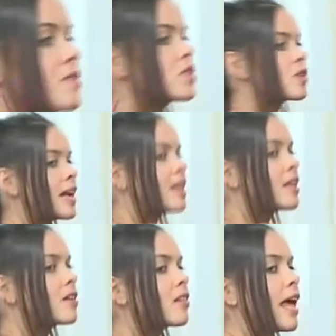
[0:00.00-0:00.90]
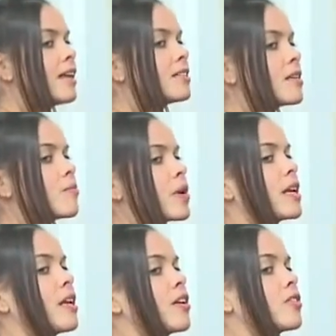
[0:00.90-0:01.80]
of straightening your legs and
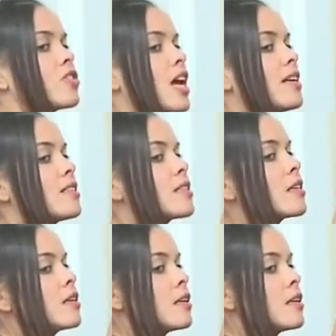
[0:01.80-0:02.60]
bringing your chest